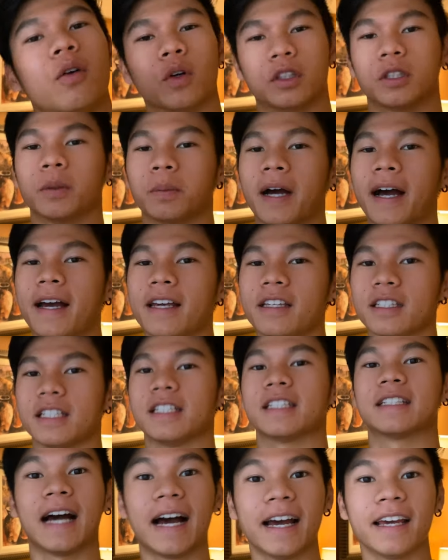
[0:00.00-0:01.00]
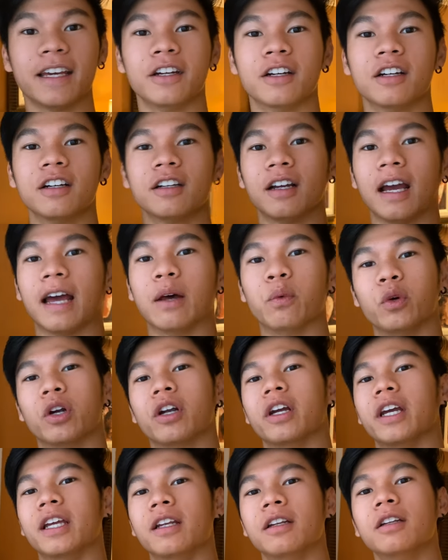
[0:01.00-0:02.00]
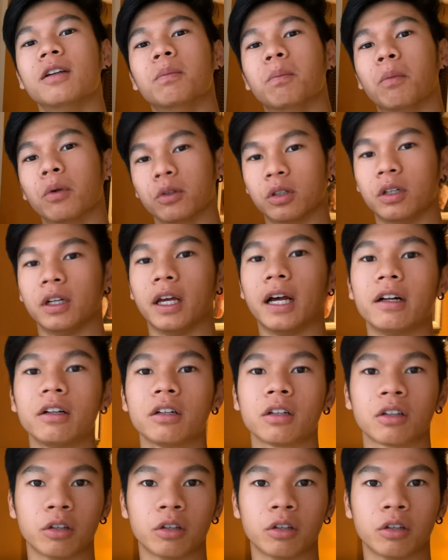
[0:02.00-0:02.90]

What's up, guys? It is Kai here, and we are in Montréal,